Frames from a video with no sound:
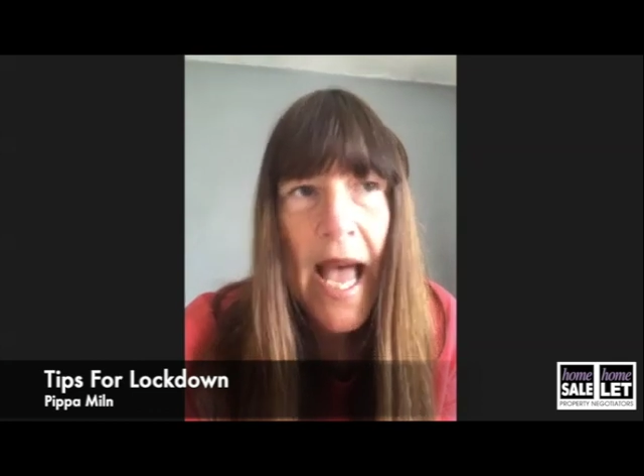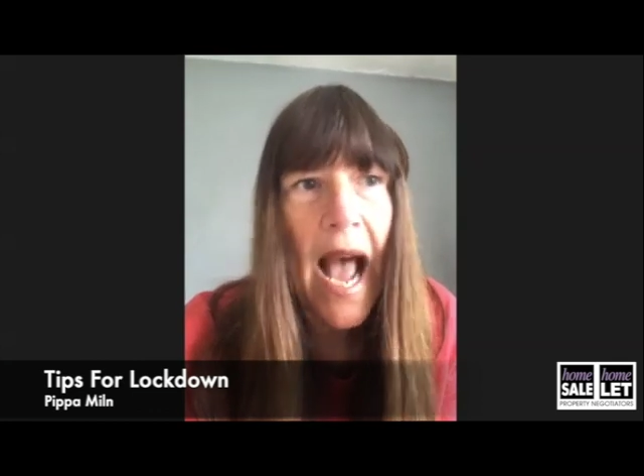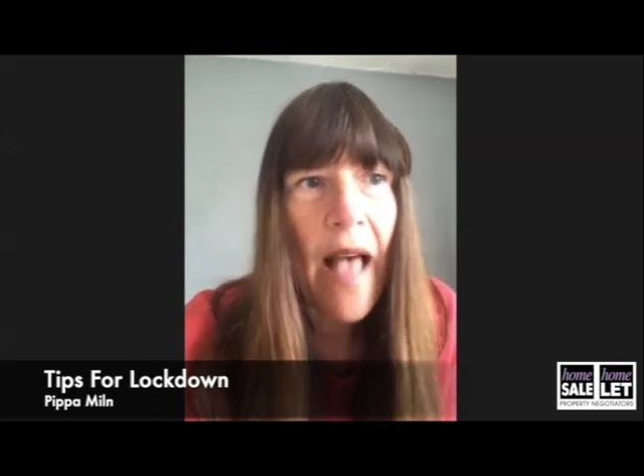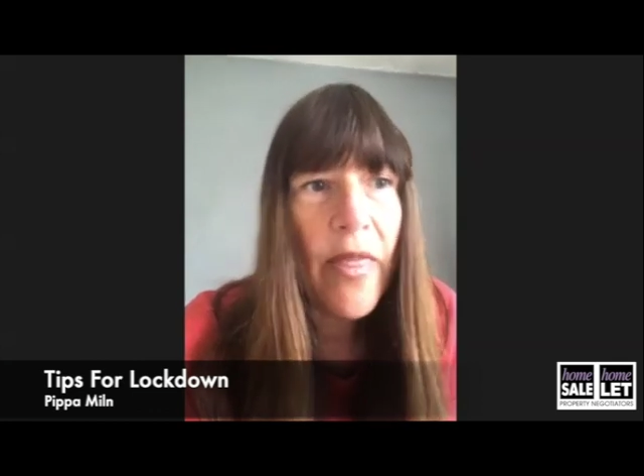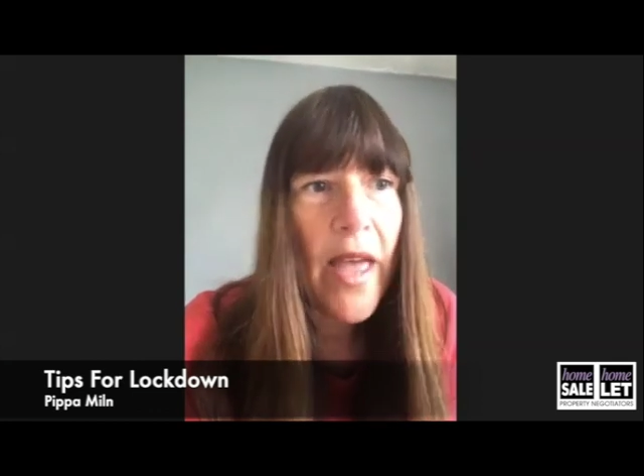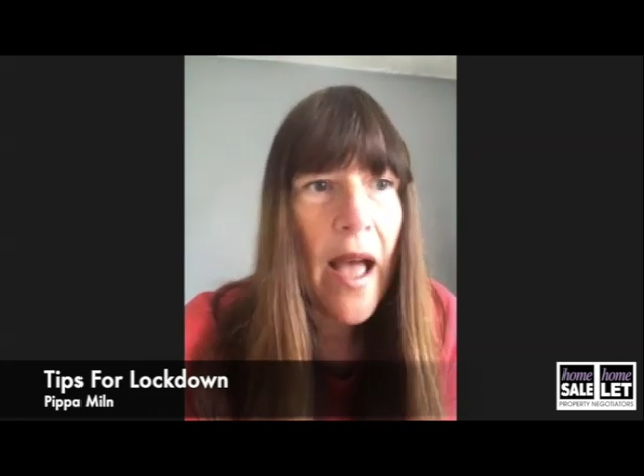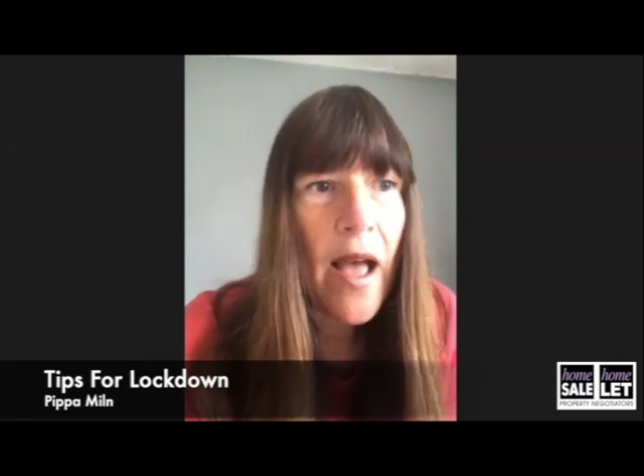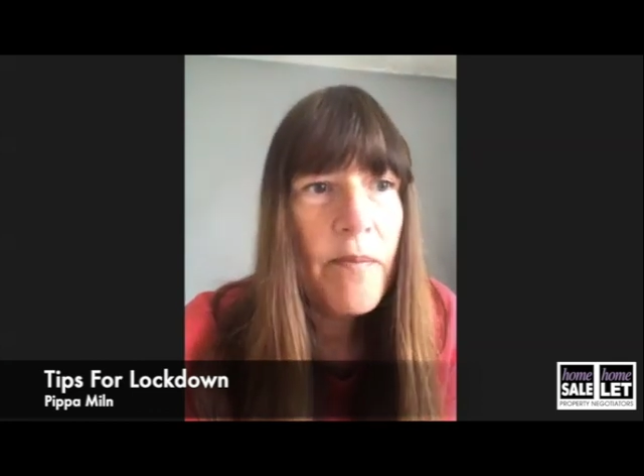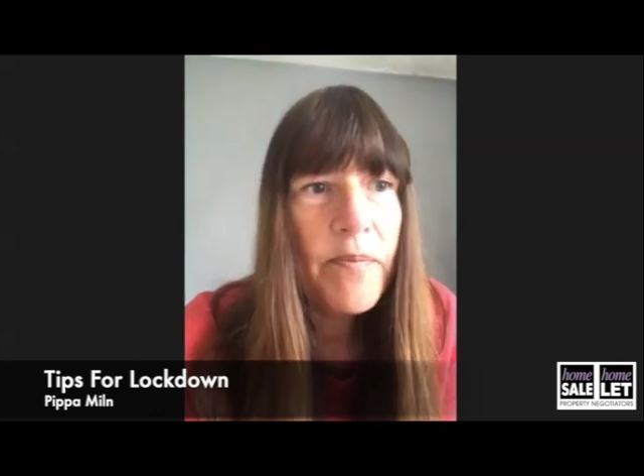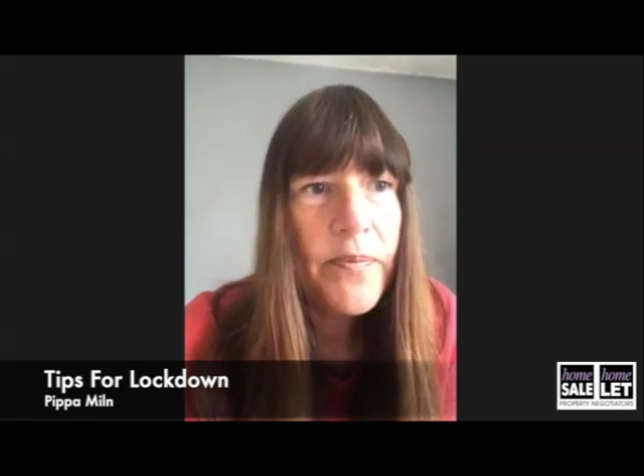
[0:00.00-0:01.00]
And
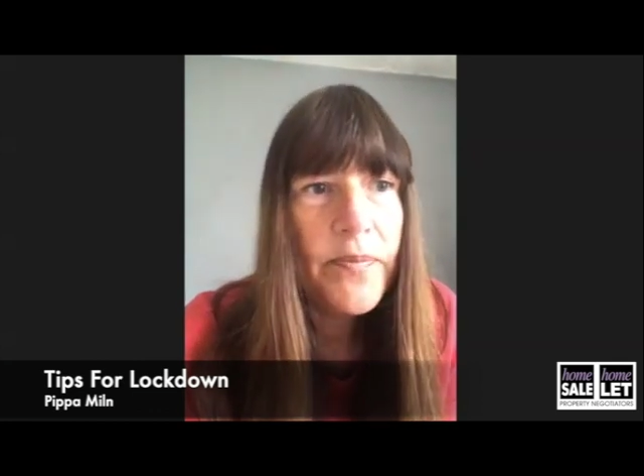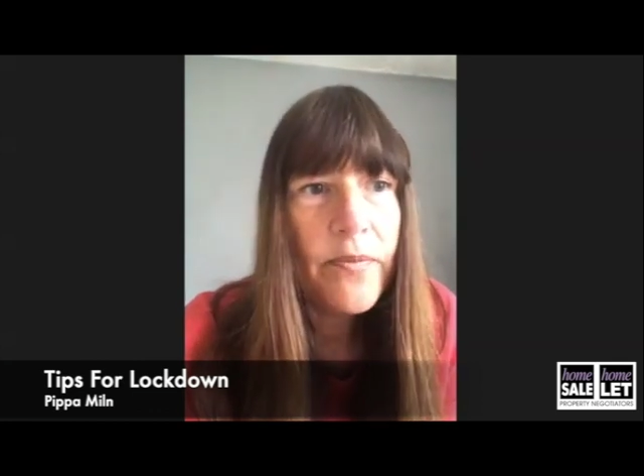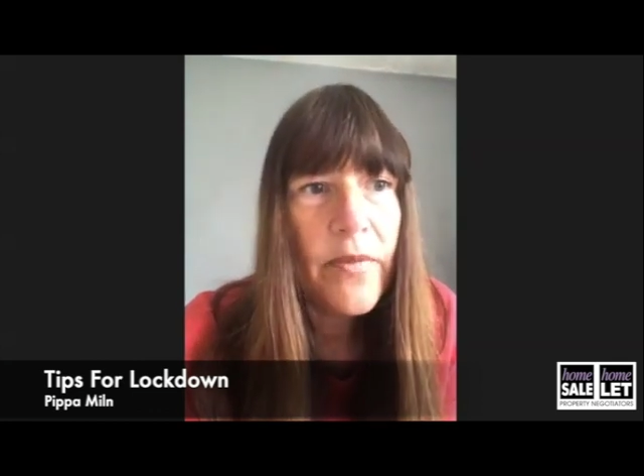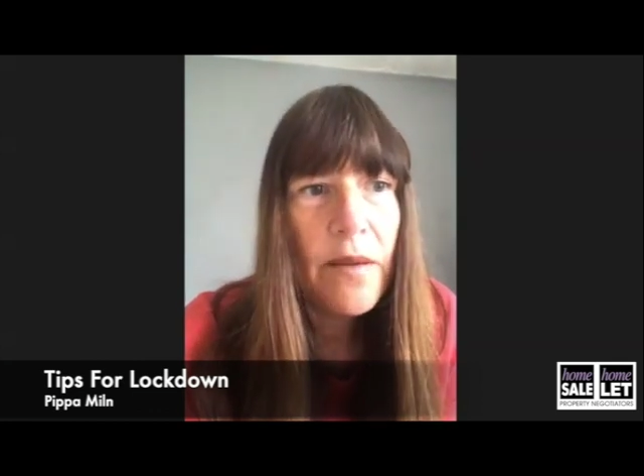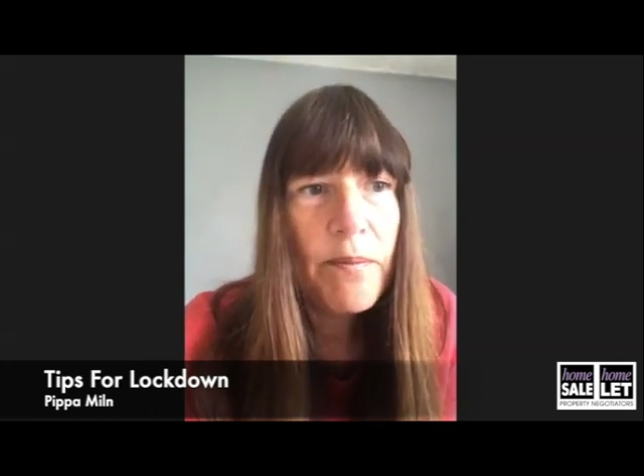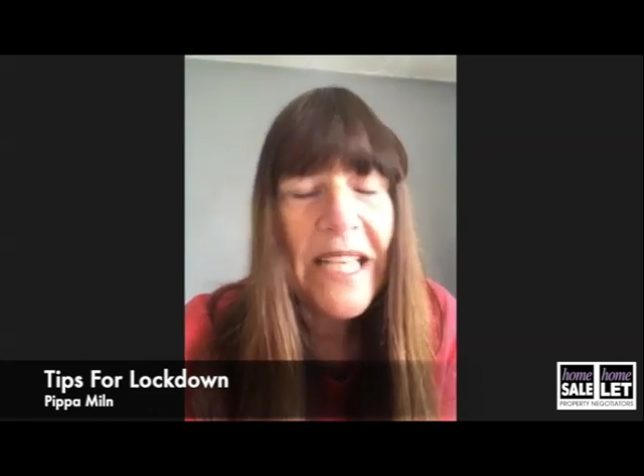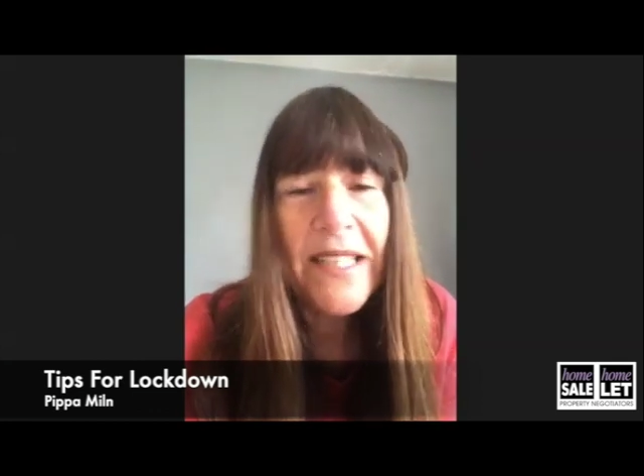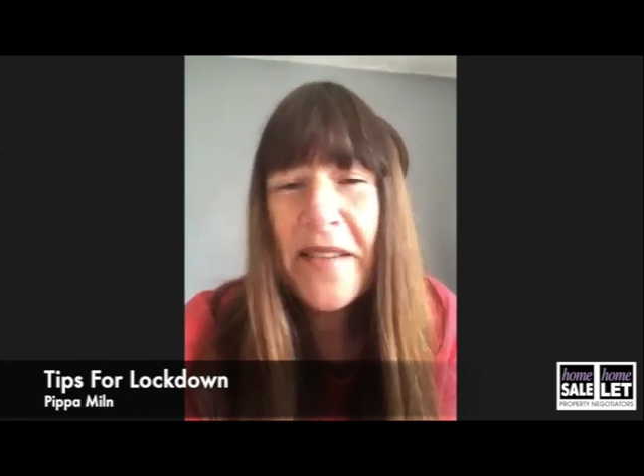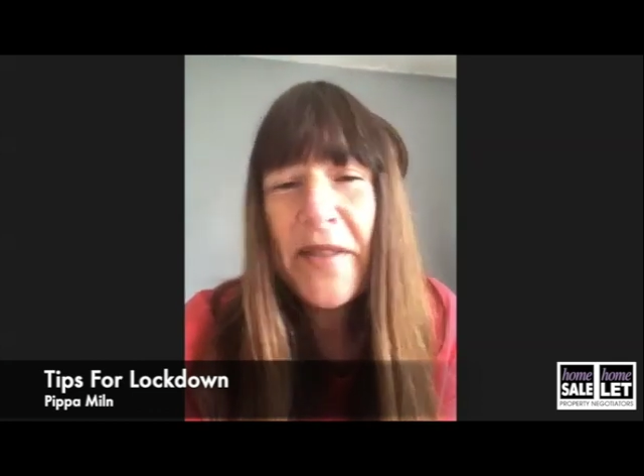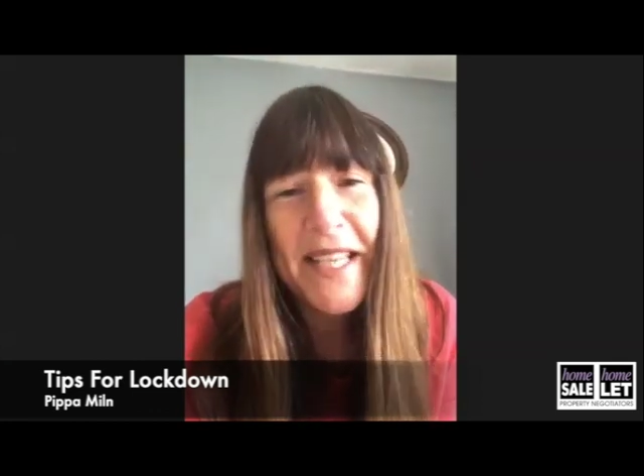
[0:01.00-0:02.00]

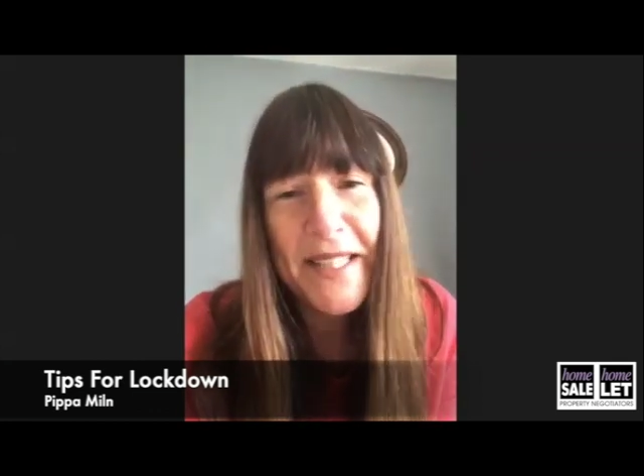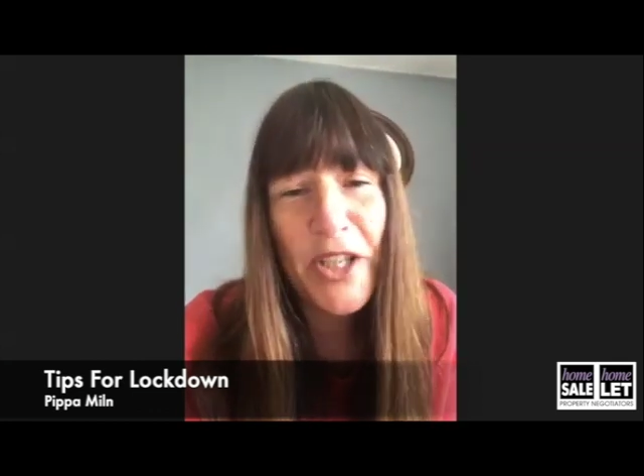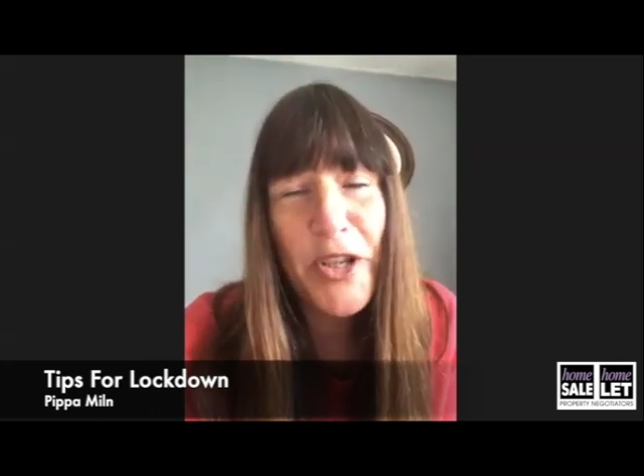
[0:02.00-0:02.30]
basically things that